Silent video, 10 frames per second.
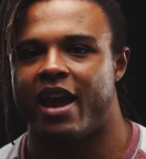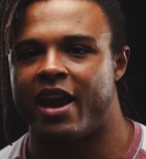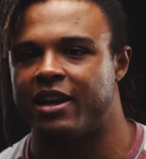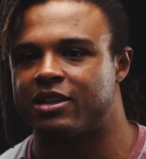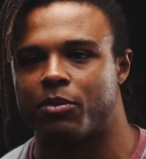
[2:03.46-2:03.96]

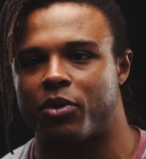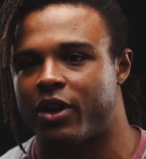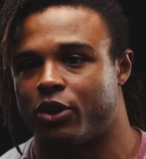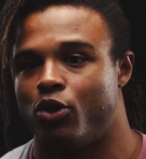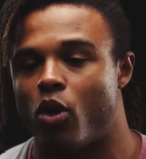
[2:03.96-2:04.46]
in
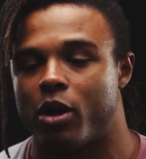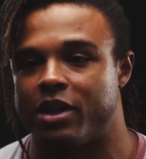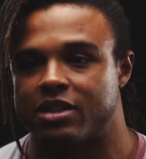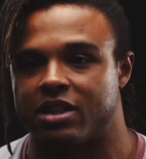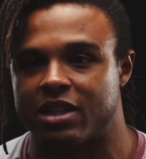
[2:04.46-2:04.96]
something that you want to
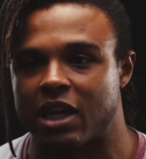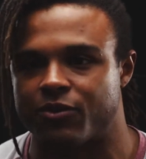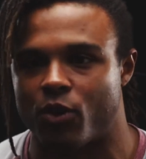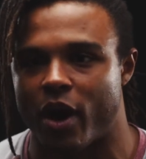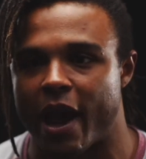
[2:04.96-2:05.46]
be
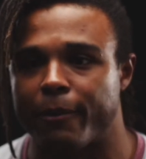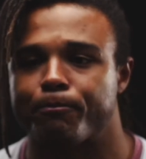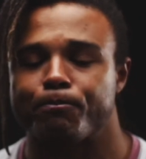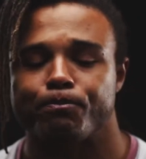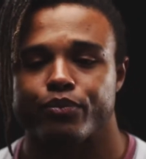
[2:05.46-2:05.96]
successful
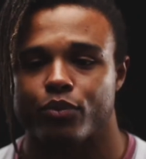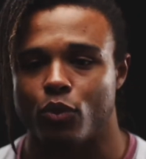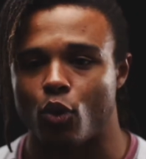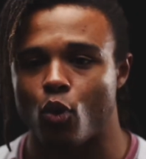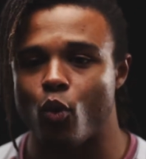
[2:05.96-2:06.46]
at,
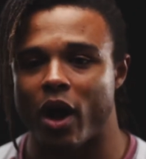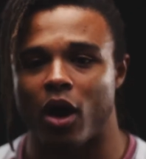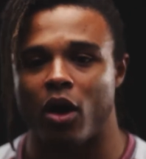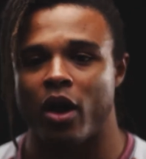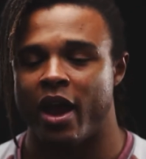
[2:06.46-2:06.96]

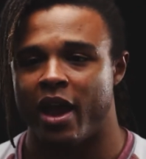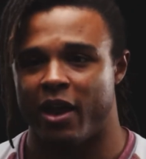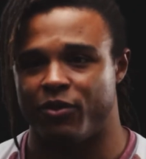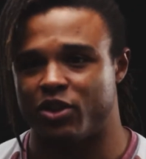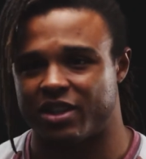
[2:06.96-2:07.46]
well,
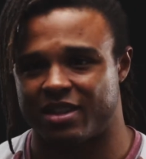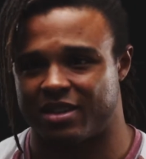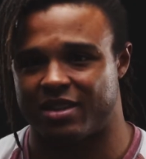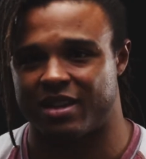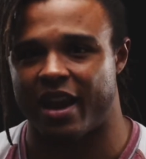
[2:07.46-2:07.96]
if you
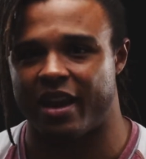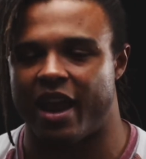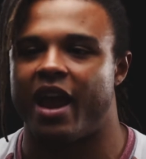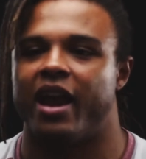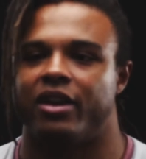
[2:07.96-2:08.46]
just
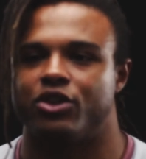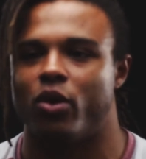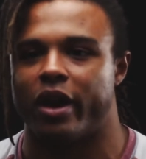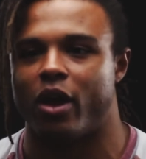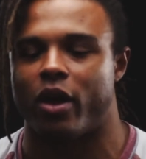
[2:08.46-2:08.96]
say, hey, do
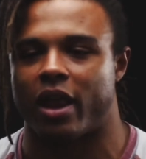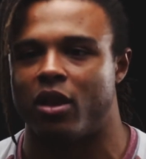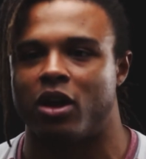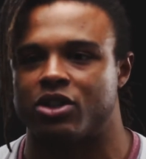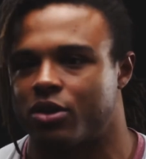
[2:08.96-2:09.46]
you want to go
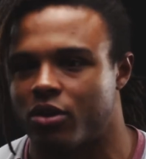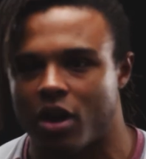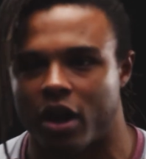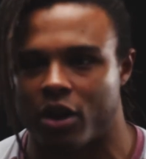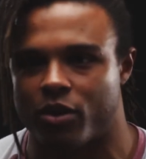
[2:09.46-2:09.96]
get lunch? They're
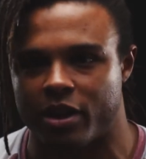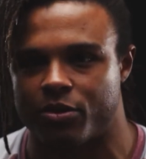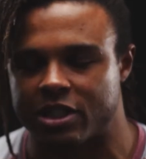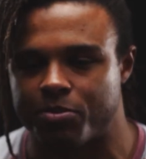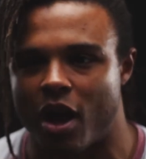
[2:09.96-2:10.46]
not going to
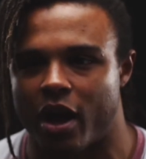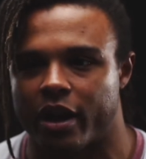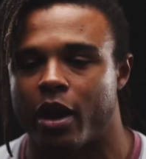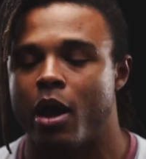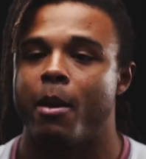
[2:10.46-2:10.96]
really
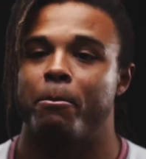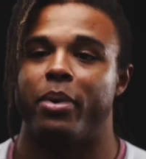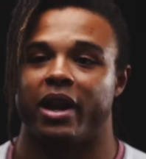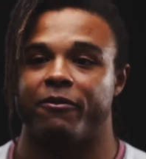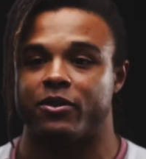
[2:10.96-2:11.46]
respond.
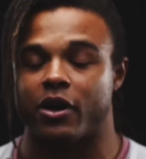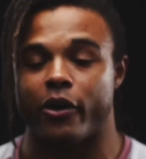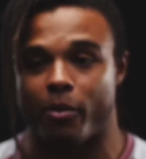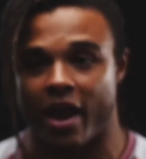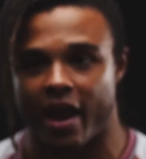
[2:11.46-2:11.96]
But if you
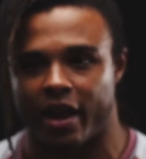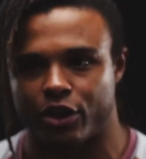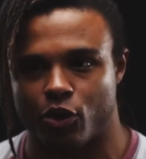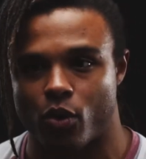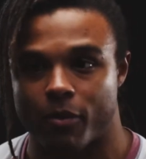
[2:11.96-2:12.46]
tell them, hey, do you